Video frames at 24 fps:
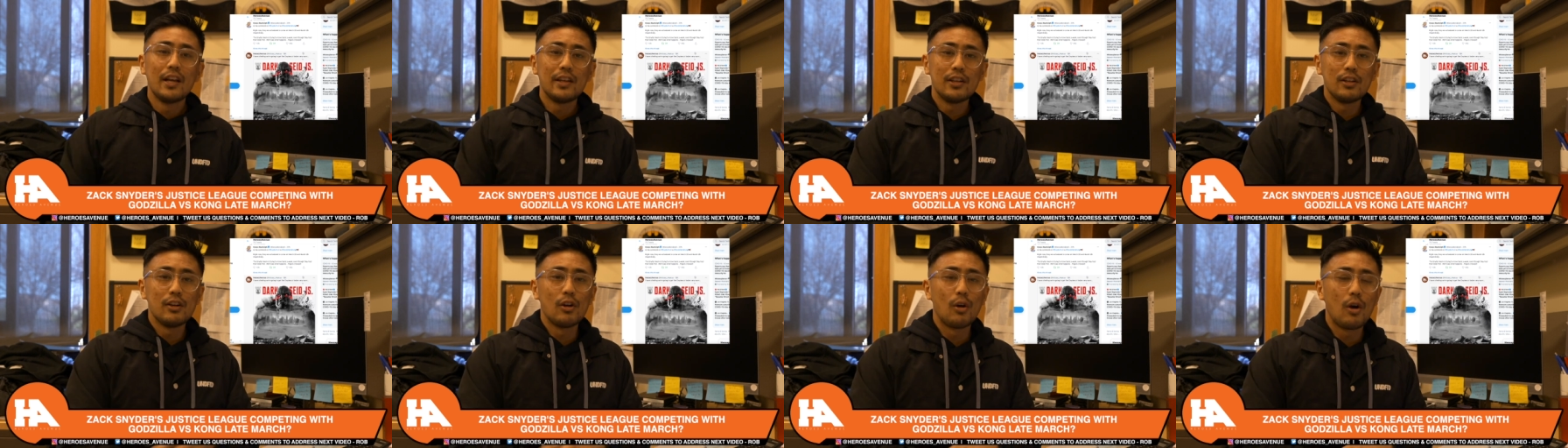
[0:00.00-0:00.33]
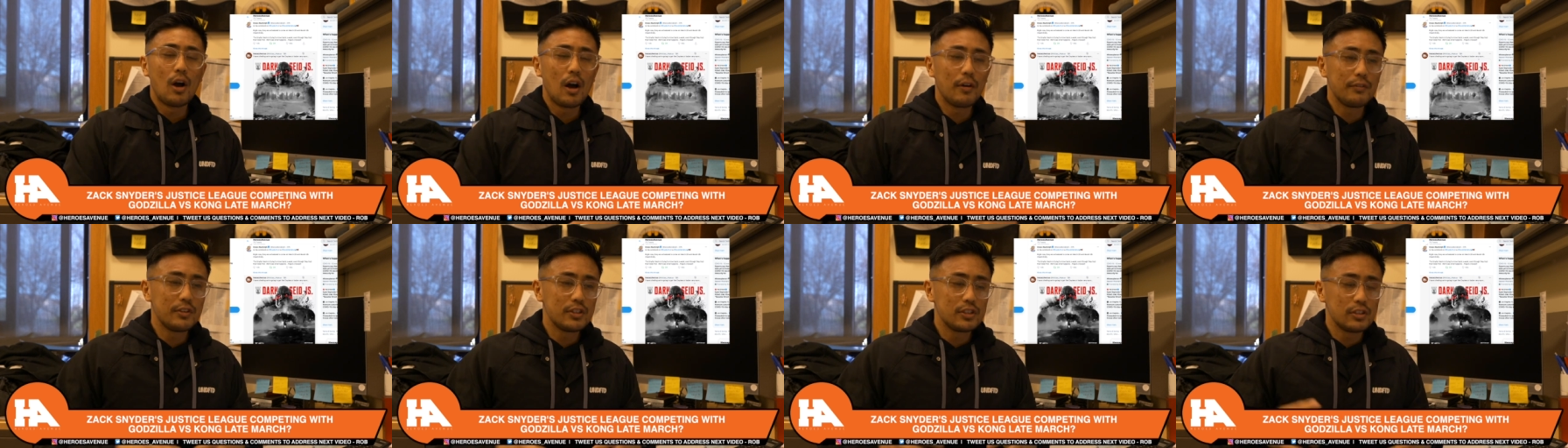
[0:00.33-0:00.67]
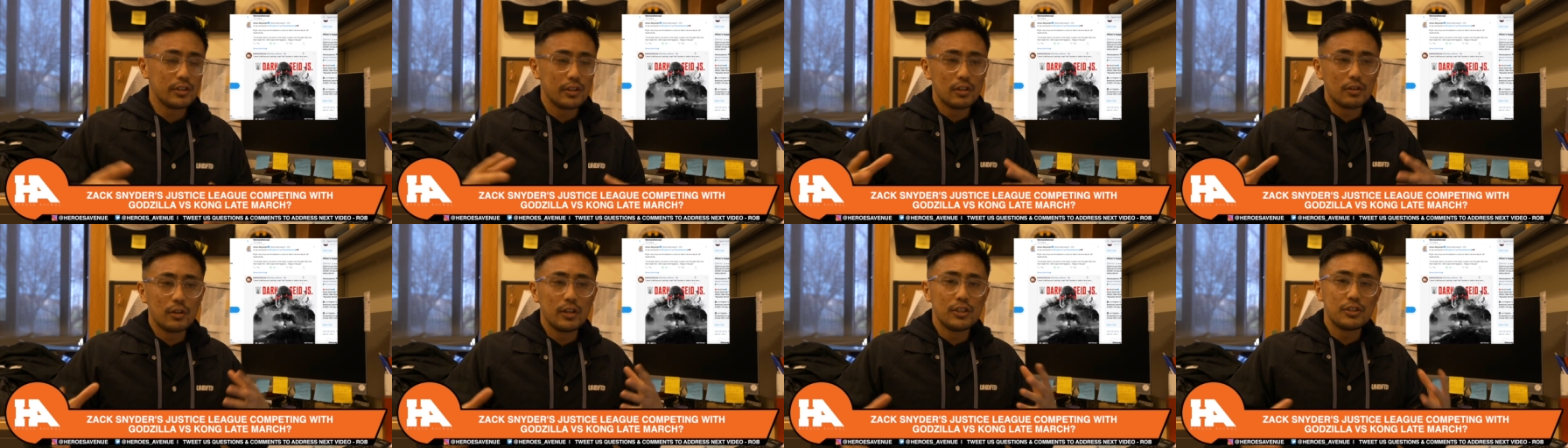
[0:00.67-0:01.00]
You know,
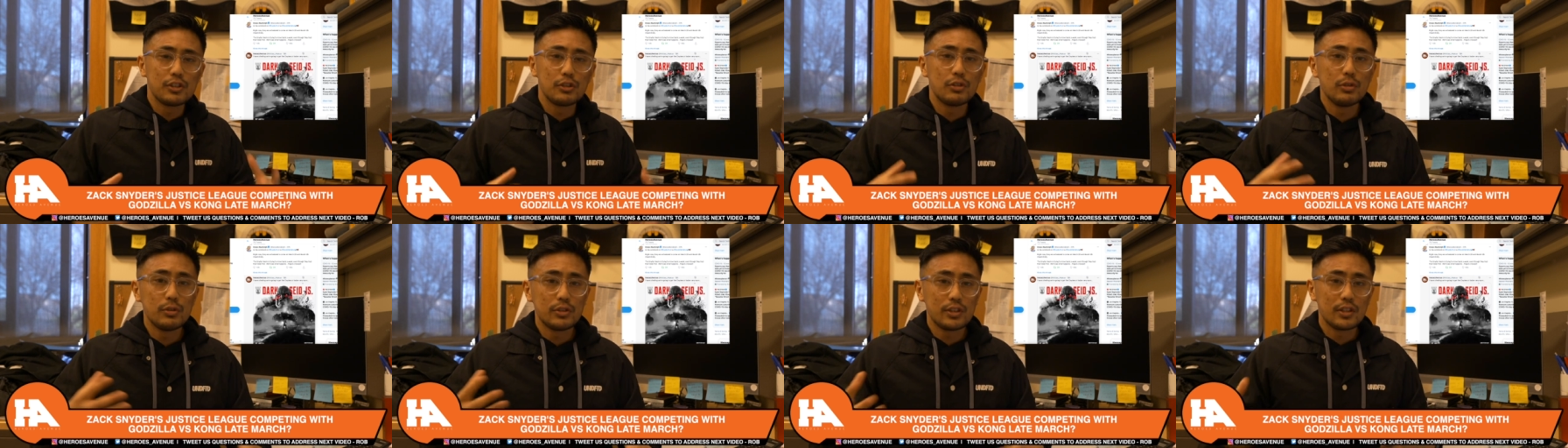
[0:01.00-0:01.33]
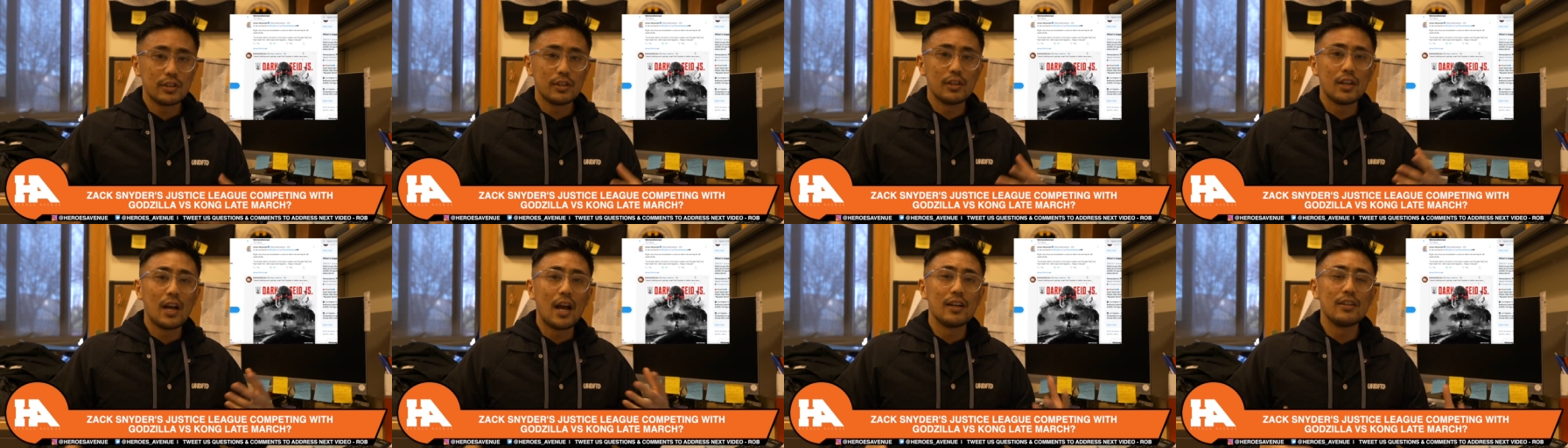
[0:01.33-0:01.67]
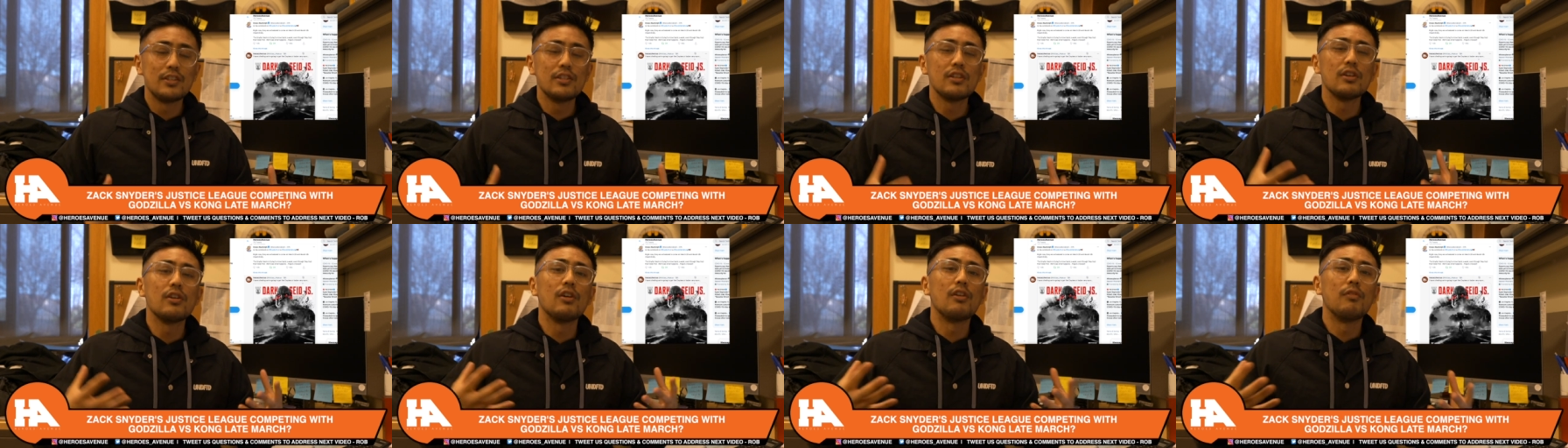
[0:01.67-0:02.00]
obviously they're introducing the
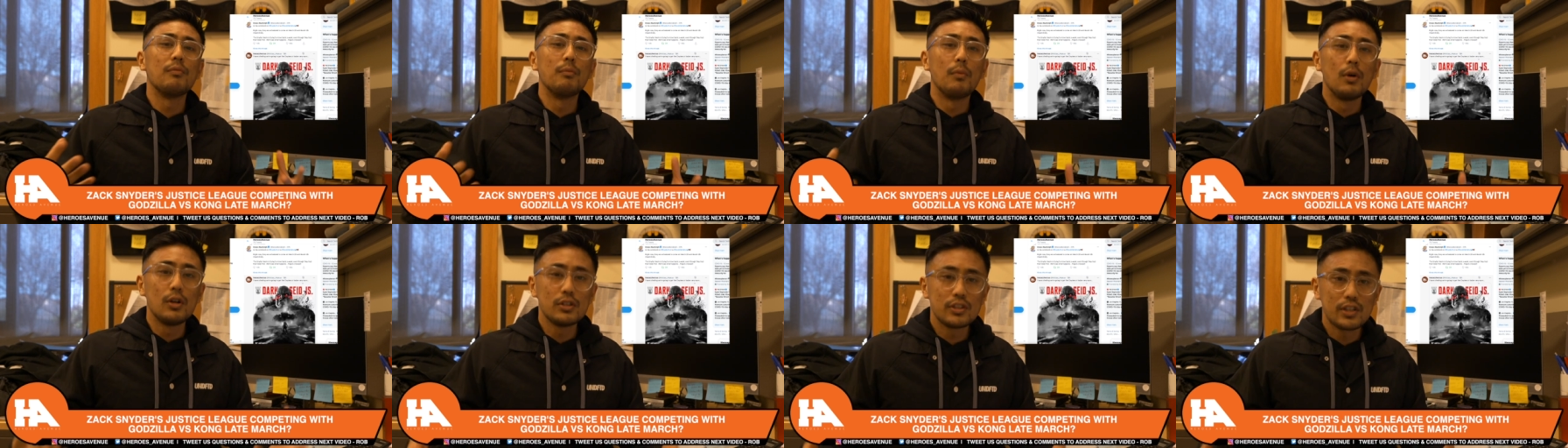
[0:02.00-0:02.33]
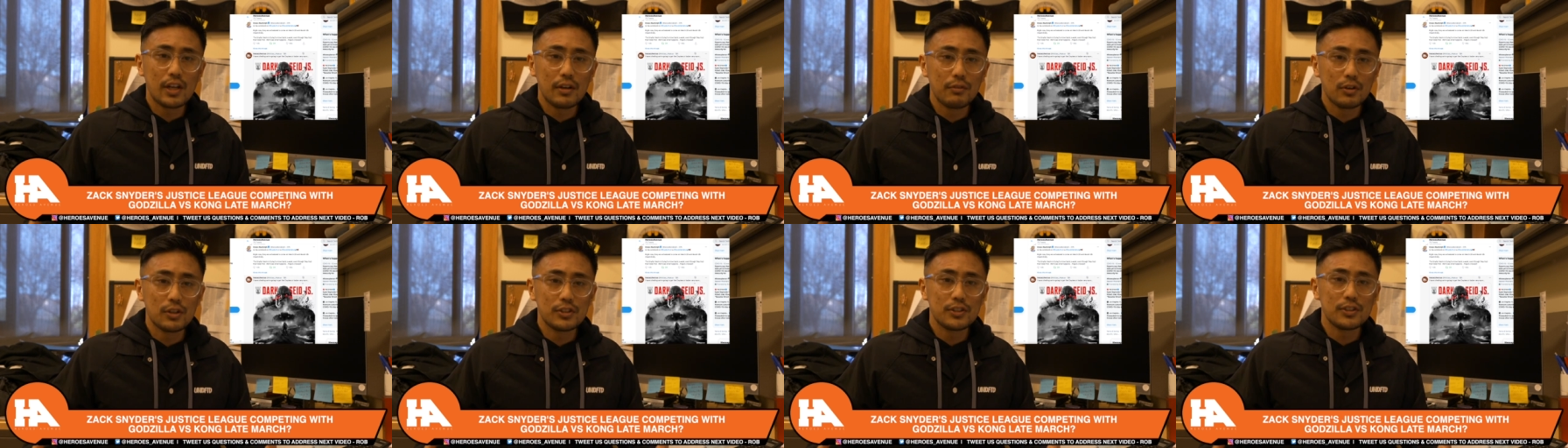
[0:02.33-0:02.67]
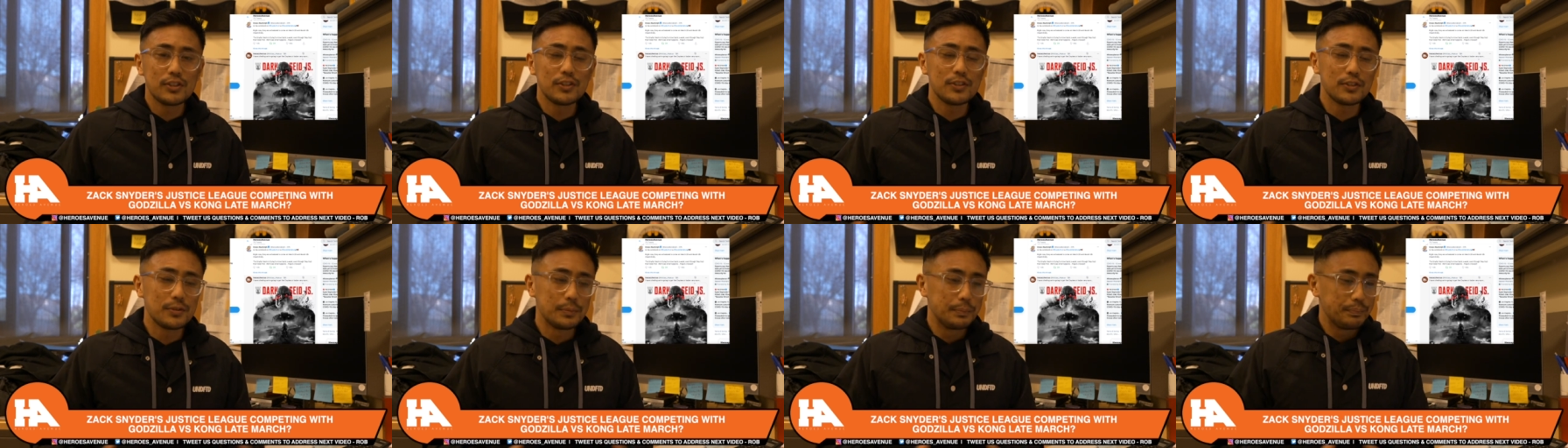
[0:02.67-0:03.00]
idea of
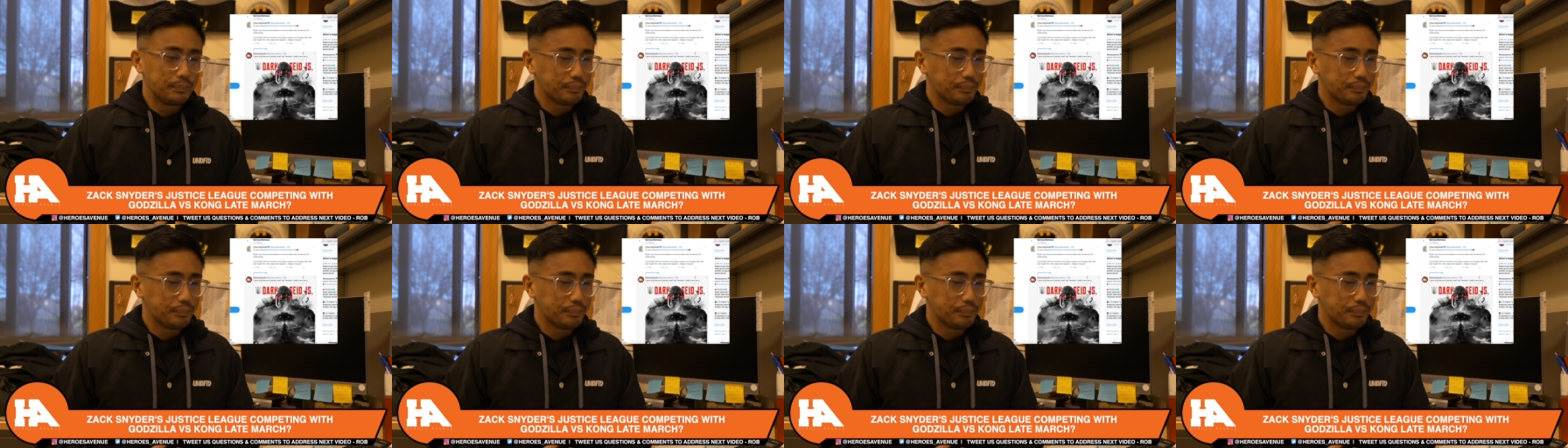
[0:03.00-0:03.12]
multiverses,